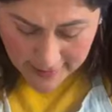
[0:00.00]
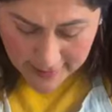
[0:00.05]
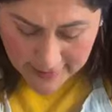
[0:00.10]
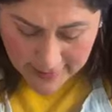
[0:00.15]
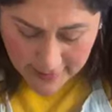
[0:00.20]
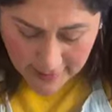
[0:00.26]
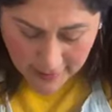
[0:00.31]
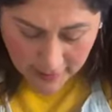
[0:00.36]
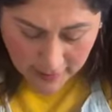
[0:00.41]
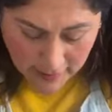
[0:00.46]

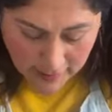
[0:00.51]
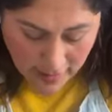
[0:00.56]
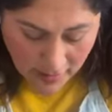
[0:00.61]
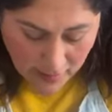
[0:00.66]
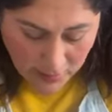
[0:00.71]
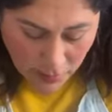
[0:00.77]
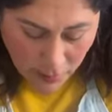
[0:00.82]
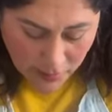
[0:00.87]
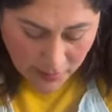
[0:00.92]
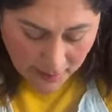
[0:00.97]
and then
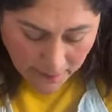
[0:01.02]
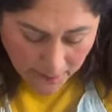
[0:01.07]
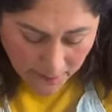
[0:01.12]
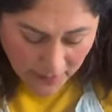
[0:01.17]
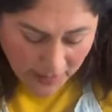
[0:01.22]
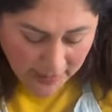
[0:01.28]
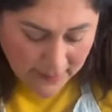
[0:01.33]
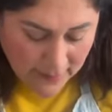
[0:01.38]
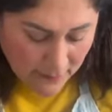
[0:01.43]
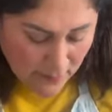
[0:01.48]
I'm gonna
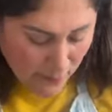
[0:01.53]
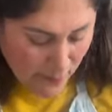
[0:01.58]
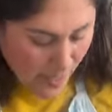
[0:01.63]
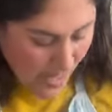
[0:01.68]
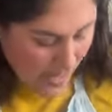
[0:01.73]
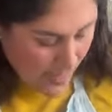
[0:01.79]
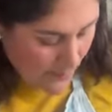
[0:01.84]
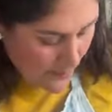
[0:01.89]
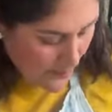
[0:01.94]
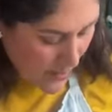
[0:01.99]
paint
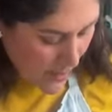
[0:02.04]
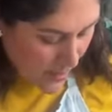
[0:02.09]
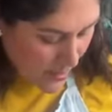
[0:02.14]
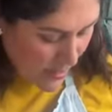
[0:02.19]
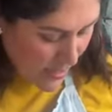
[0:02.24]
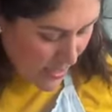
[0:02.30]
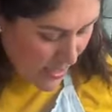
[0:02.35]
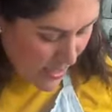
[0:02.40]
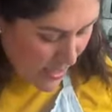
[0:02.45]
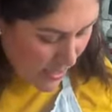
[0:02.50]
my
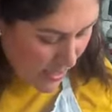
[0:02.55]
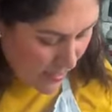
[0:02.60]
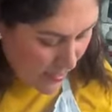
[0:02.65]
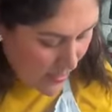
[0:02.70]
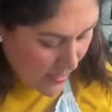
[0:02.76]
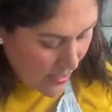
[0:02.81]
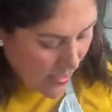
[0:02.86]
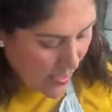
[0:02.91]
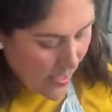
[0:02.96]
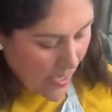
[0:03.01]

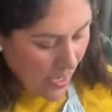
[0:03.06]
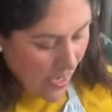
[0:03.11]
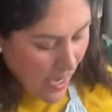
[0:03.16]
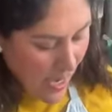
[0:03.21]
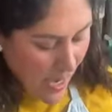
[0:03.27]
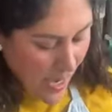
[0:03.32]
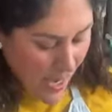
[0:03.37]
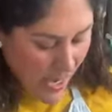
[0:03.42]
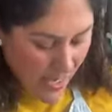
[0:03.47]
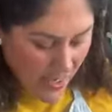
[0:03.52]
pumpkin.
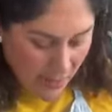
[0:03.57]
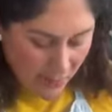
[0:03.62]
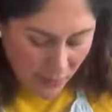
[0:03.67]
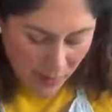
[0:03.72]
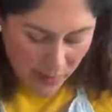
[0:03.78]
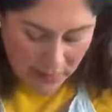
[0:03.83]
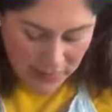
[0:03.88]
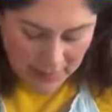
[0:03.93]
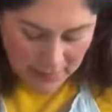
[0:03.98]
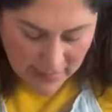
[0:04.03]

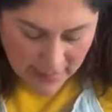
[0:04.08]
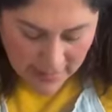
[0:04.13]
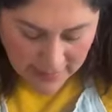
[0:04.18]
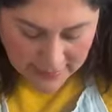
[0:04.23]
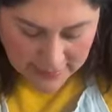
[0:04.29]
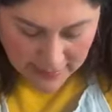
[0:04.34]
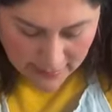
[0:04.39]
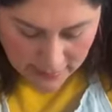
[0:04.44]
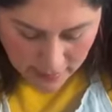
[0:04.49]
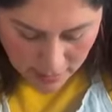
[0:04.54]
I really
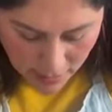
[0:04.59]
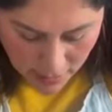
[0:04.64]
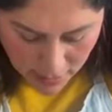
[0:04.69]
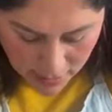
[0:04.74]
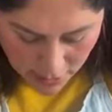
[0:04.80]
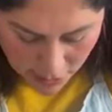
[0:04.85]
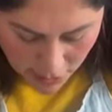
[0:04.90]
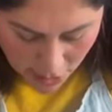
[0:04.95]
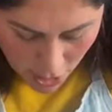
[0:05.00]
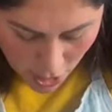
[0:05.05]
like the
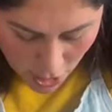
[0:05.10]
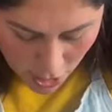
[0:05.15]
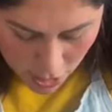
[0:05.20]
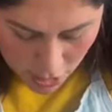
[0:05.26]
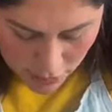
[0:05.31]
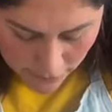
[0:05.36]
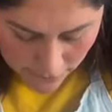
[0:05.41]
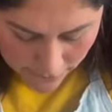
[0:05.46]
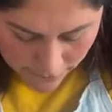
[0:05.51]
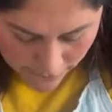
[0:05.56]
color
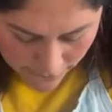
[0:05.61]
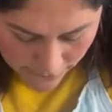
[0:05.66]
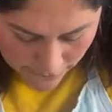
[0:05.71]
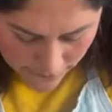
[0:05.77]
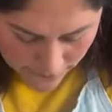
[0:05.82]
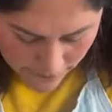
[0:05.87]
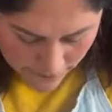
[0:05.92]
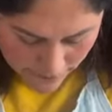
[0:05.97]
of,